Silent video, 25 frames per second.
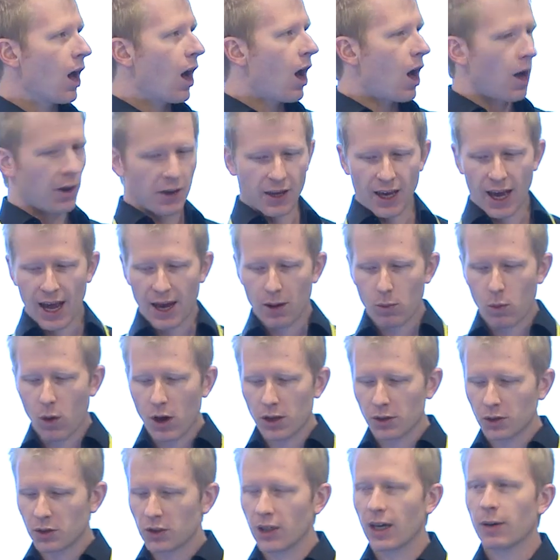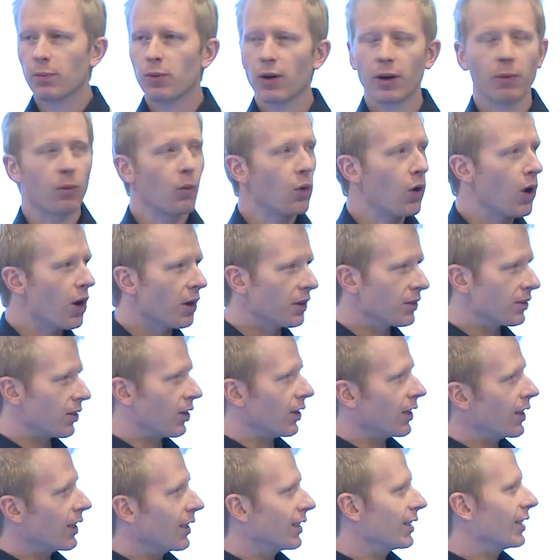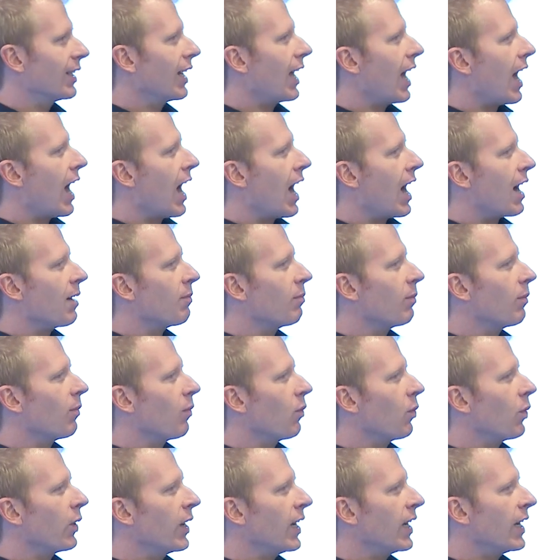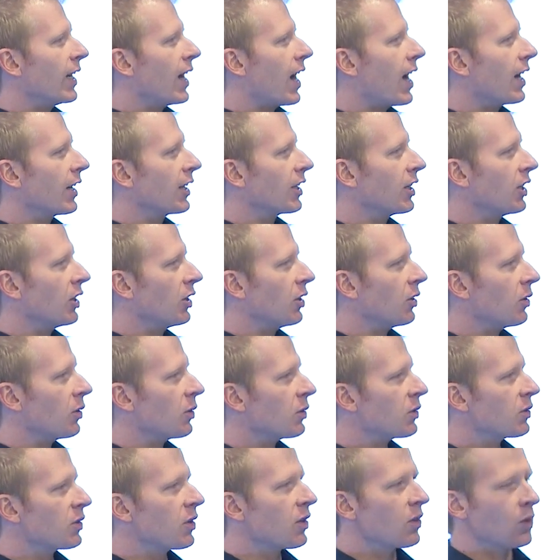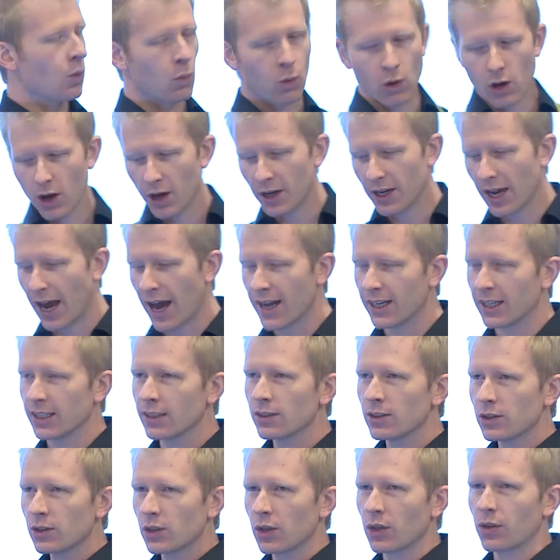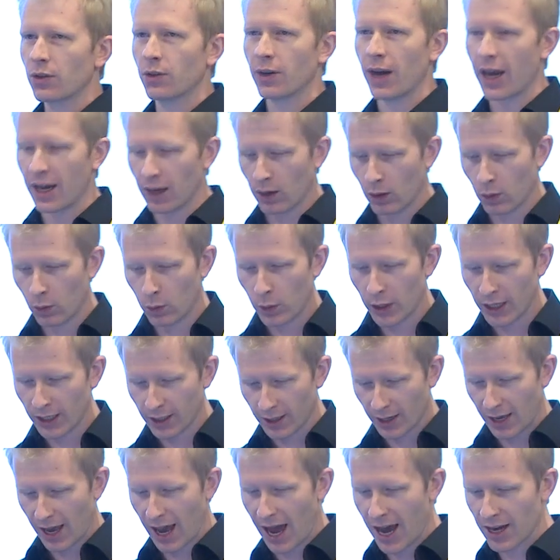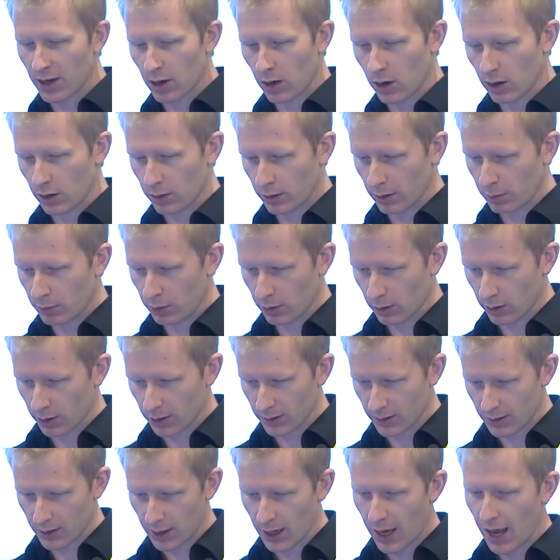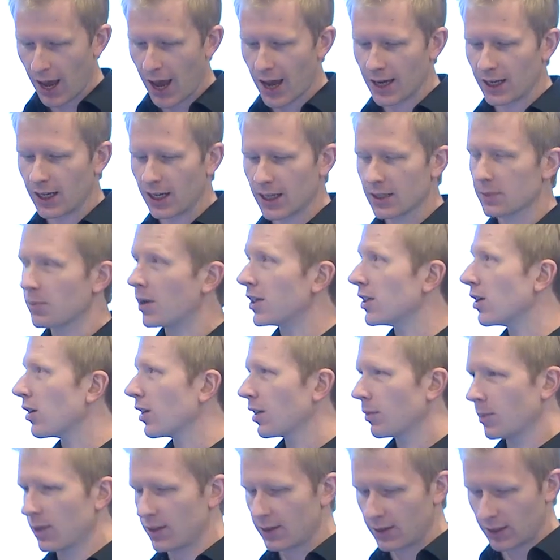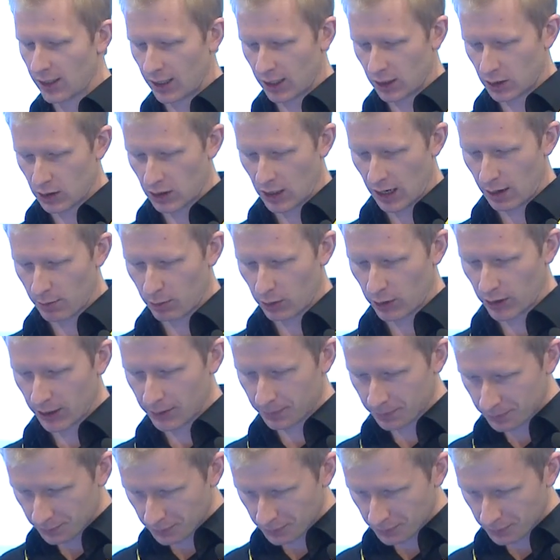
Okay, while SharePoint works on it, we are going to use the Word add-in to create quick ad hoc reports. And here's my document sitting in SharePoint.